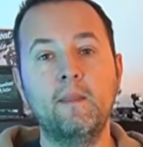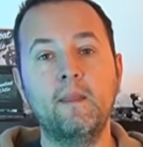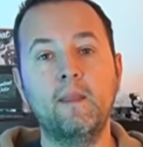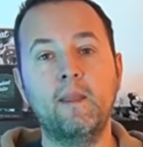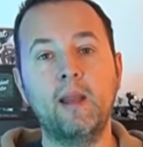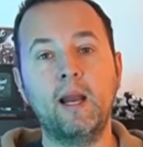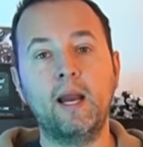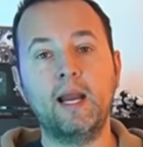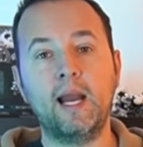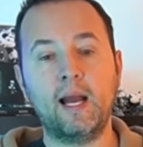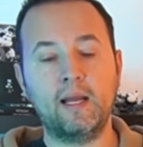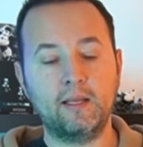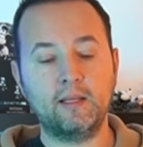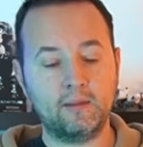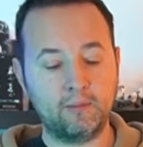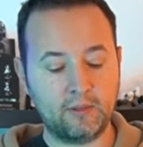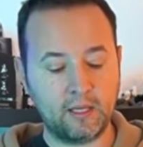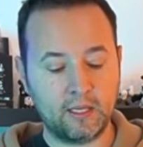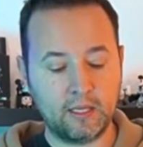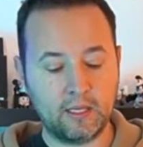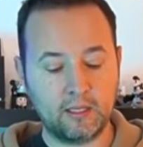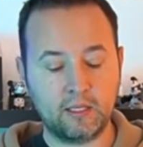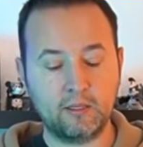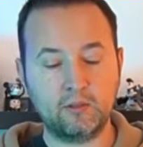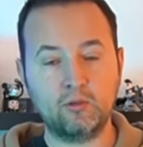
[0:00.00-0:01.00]
I
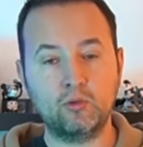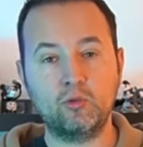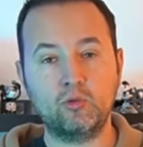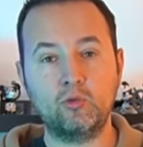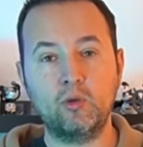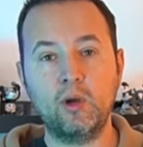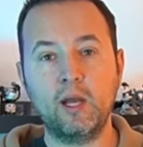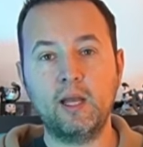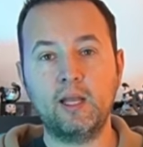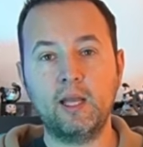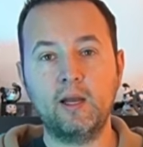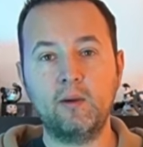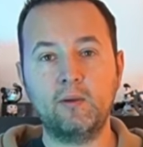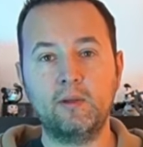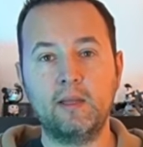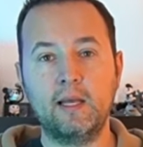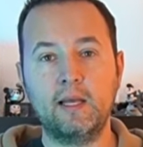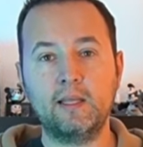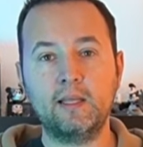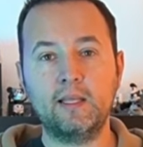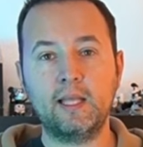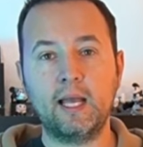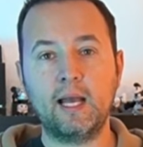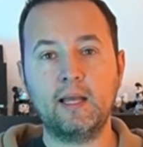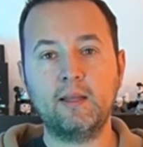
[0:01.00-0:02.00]
activated it to try it out,
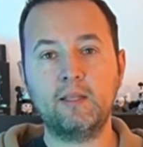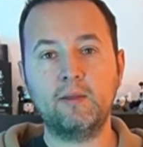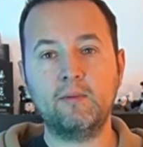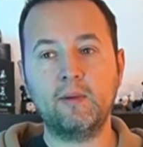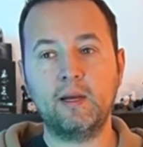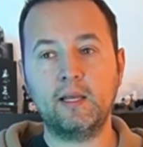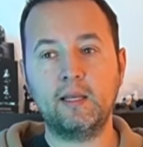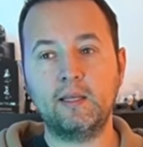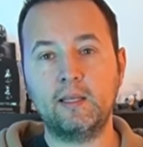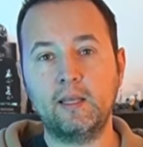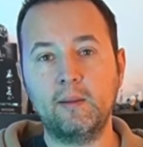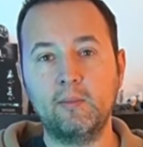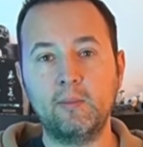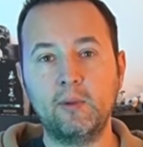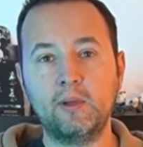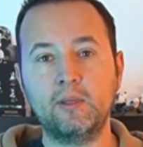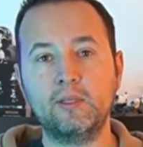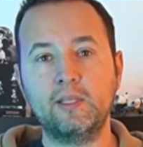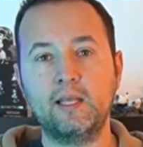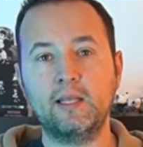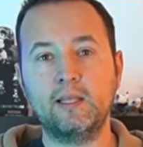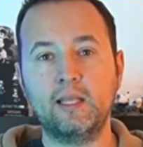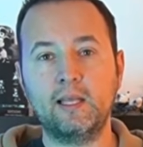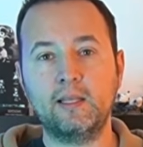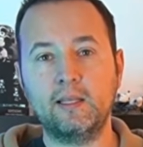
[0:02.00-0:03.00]
then deactivated it because
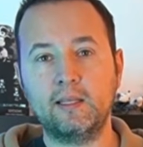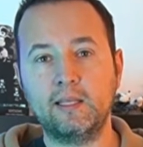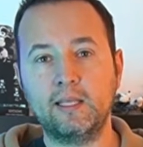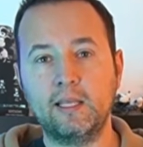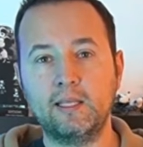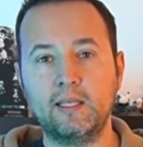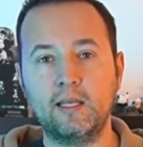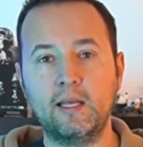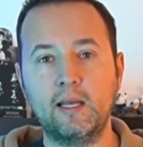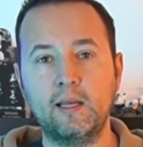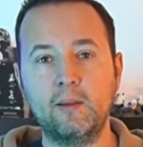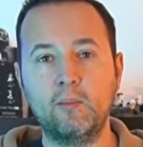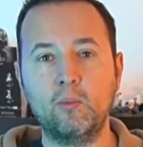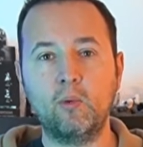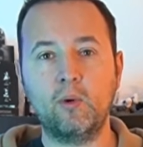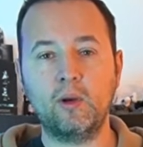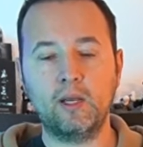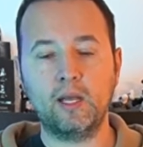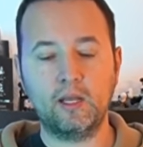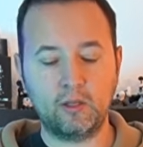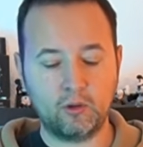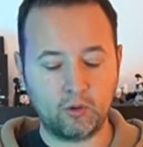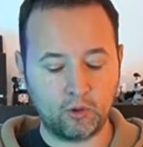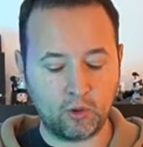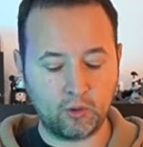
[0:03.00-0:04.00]
I didn't need it anymore
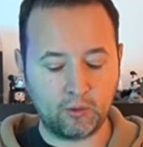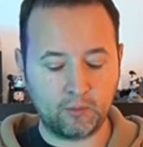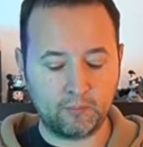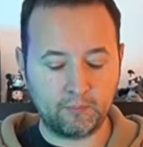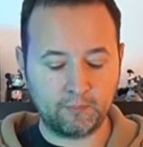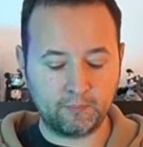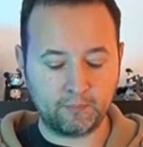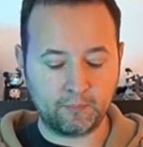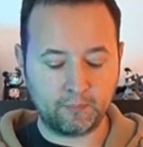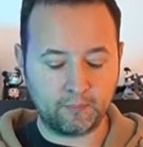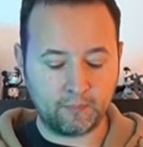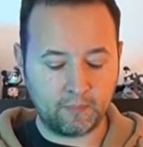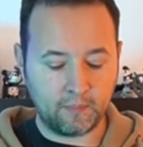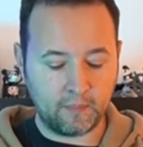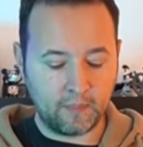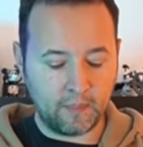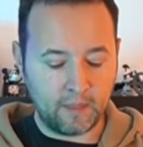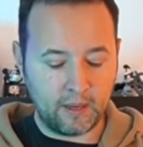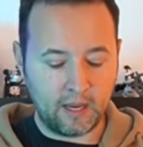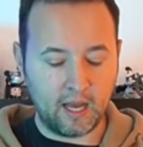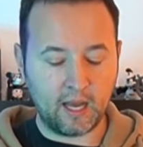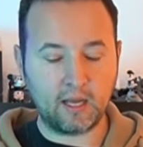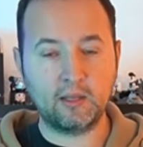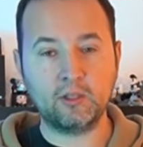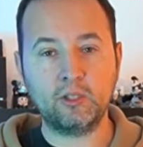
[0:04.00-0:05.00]
later on.
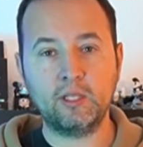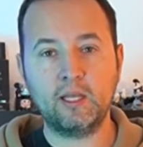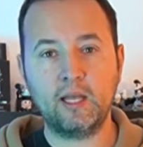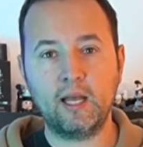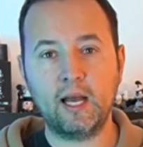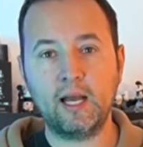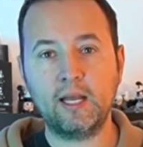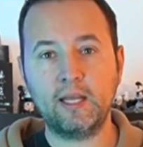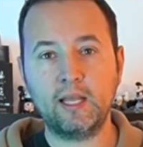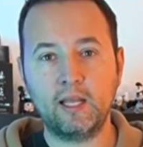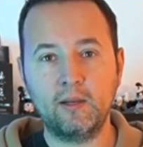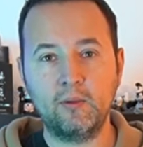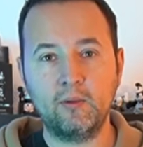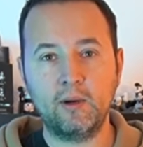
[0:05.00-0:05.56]
Actually, I can